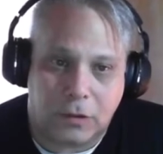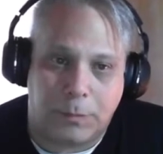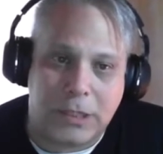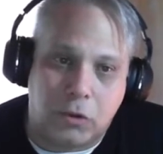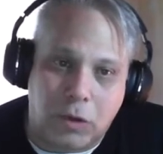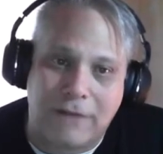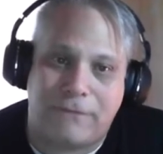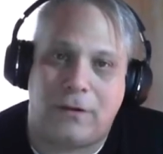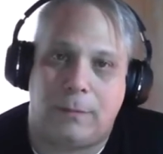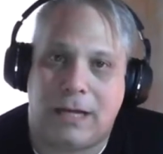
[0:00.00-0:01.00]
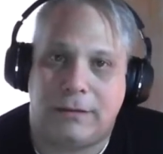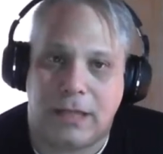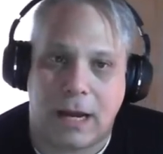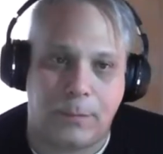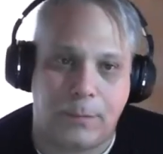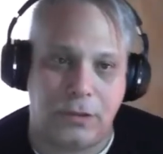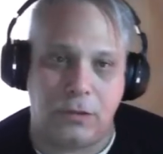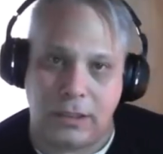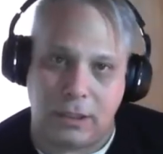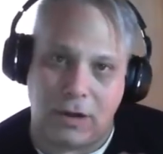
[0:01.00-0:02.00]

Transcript: So be grateful about the opportunity.